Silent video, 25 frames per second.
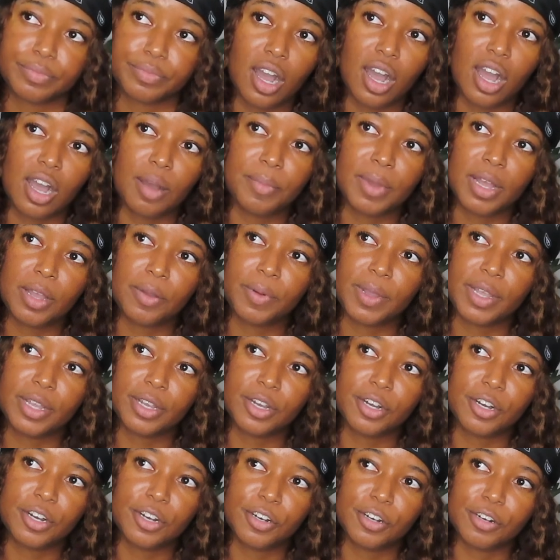On my way
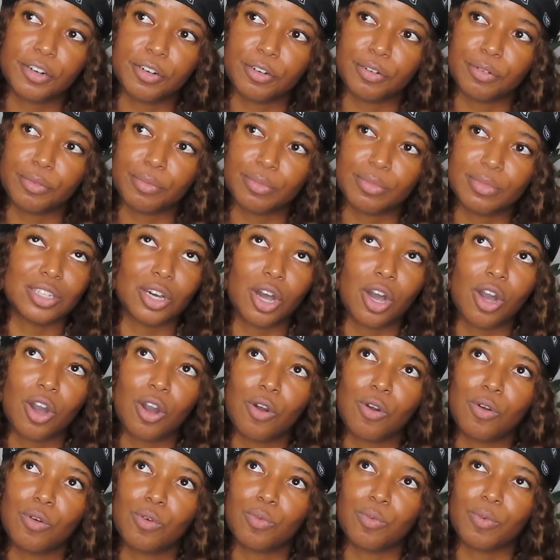home, the
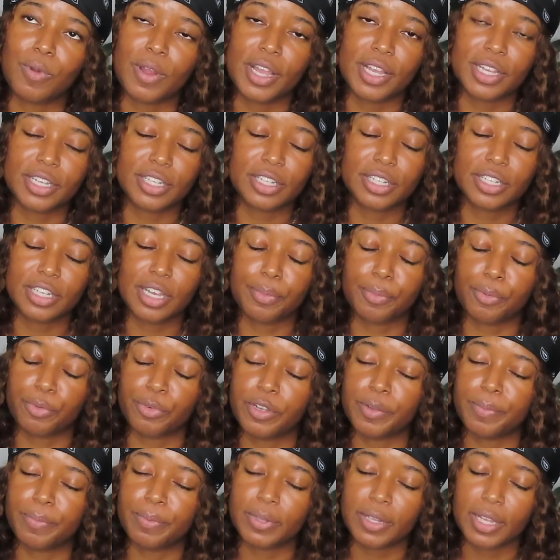whole wreck kept
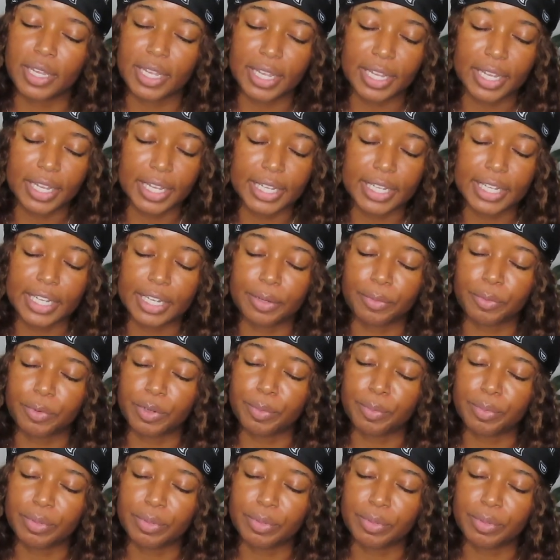replaying and